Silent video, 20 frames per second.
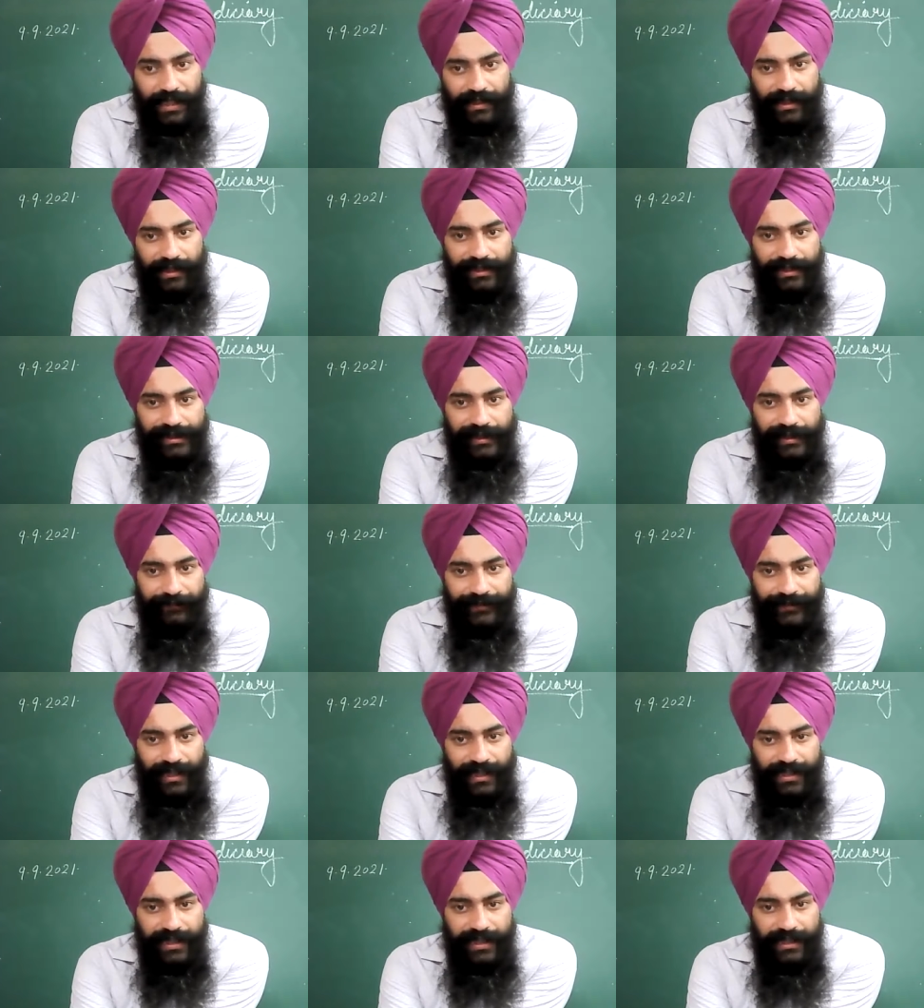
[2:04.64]
the Chief
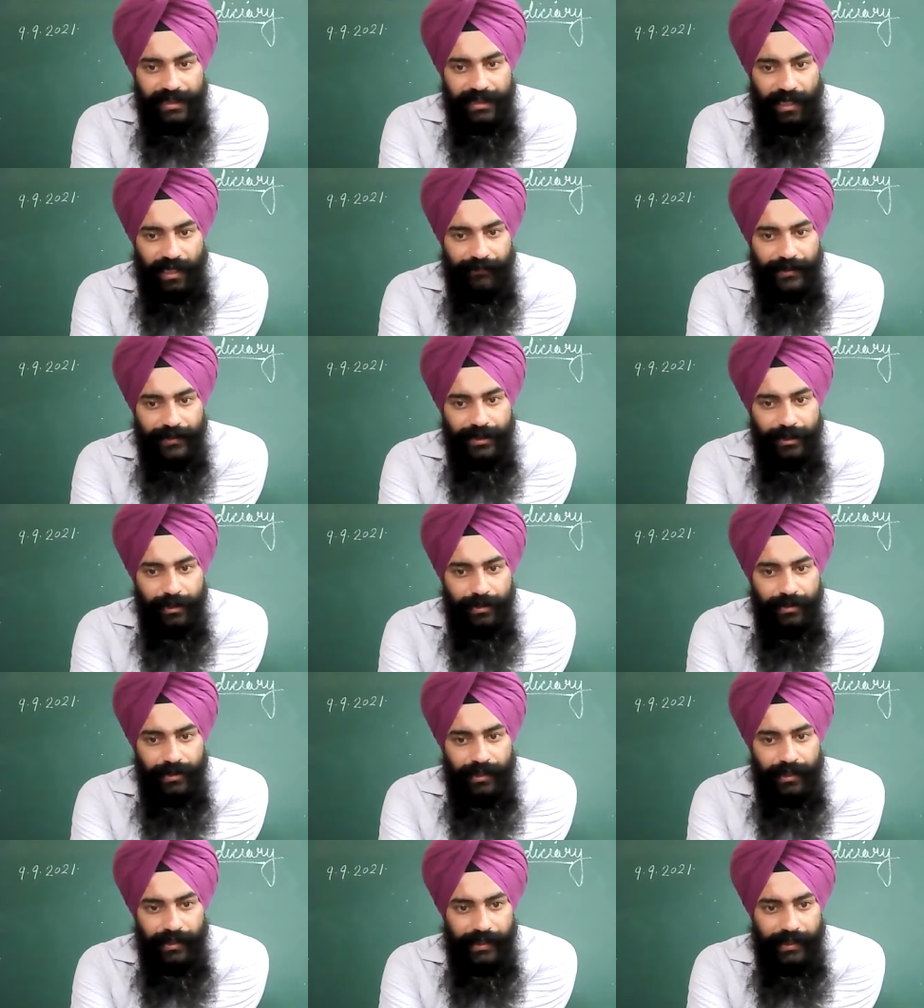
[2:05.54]
Justice of
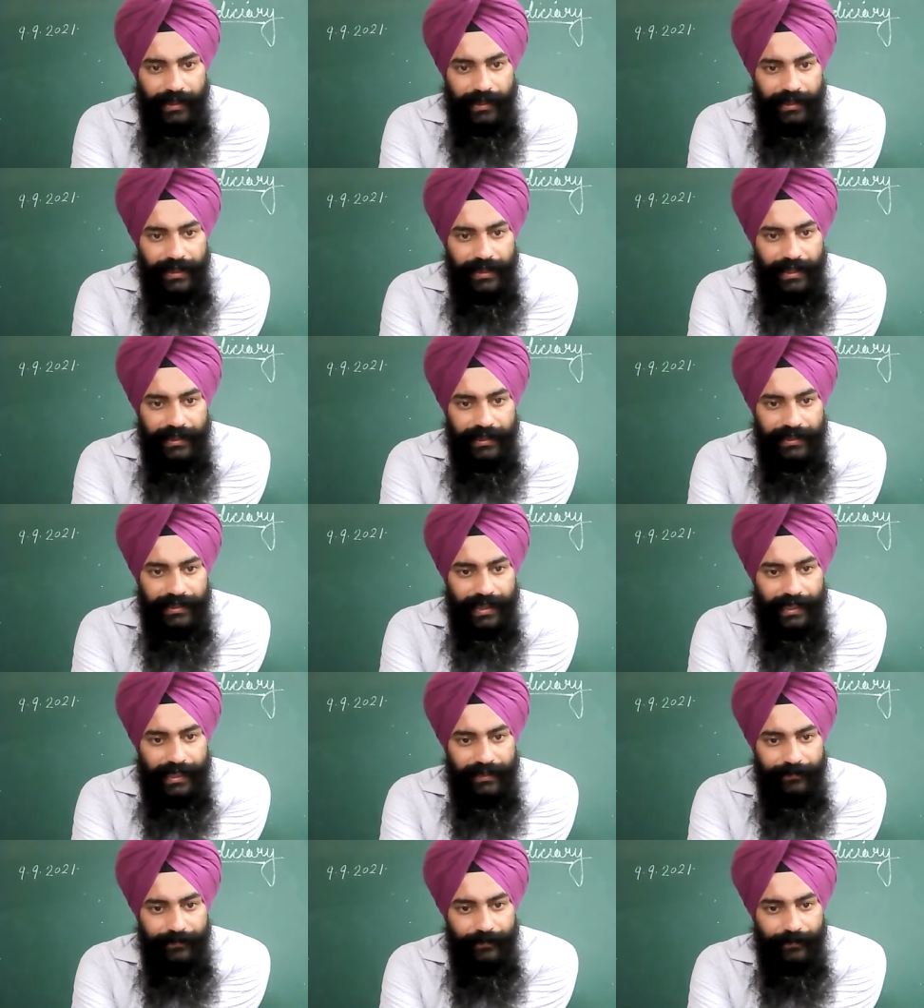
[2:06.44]

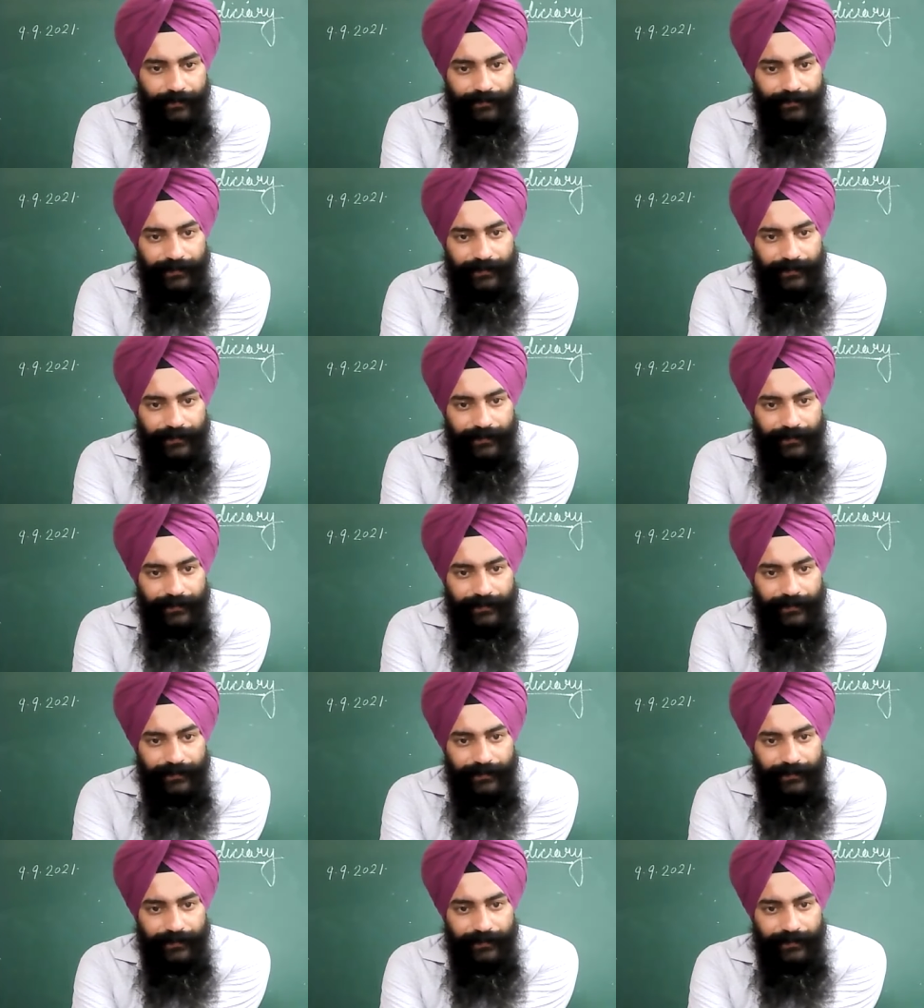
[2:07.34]
India,